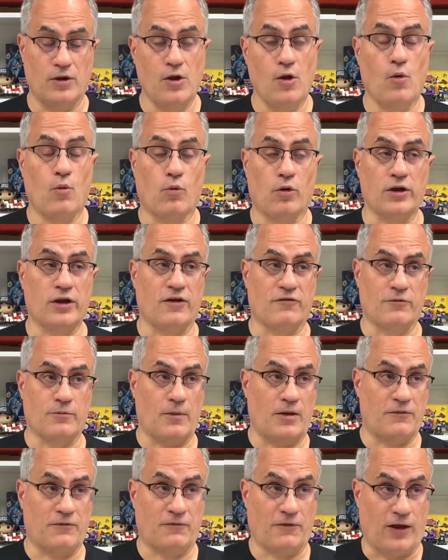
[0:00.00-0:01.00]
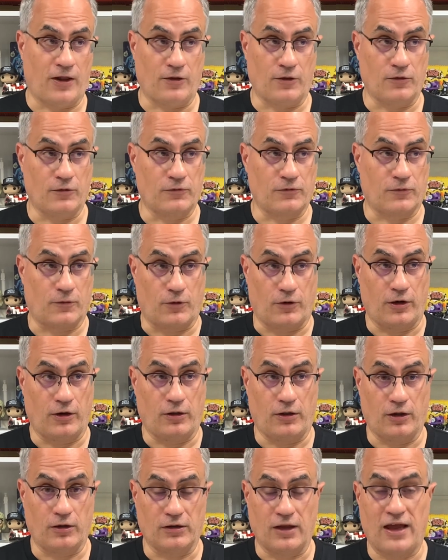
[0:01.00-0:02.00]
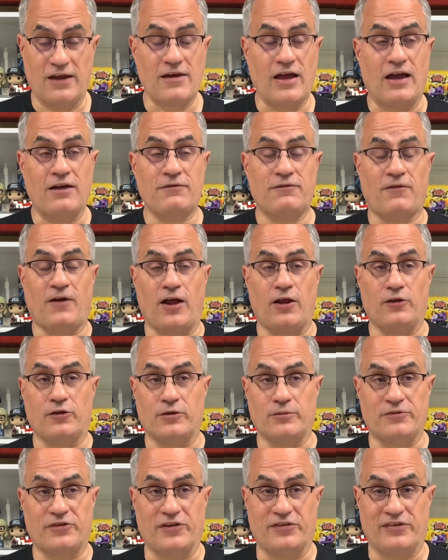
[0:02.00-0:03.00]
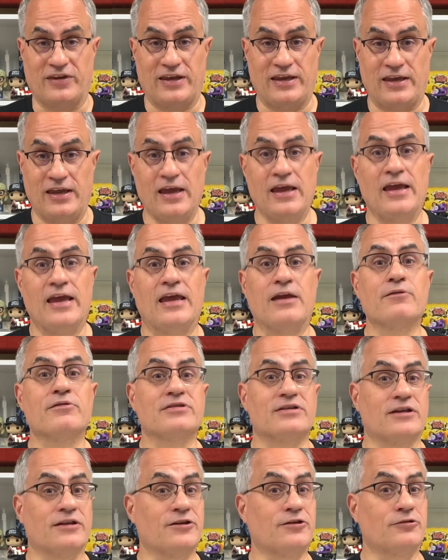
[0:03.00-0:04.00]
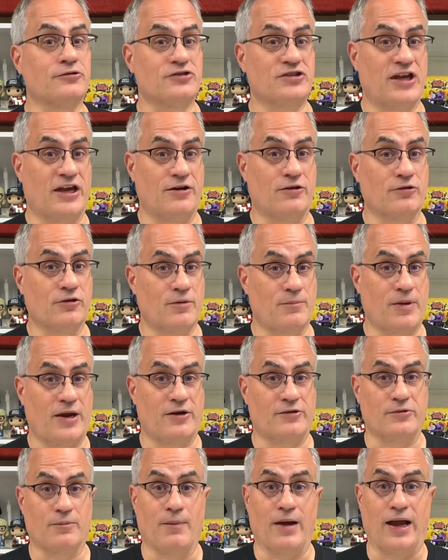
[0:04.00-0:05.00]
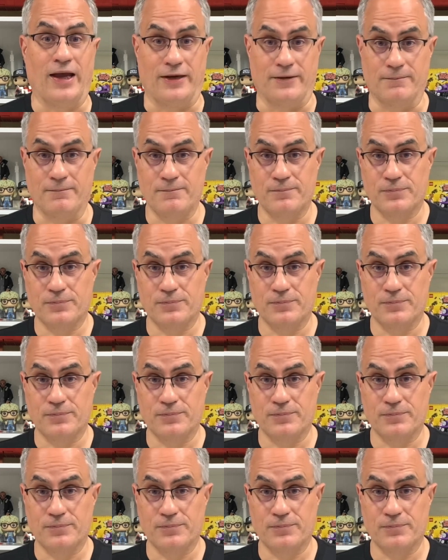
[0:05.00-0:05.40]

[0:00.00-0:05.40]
one of them I've followed for a long, I've followed him since he was a little channel compared to mine.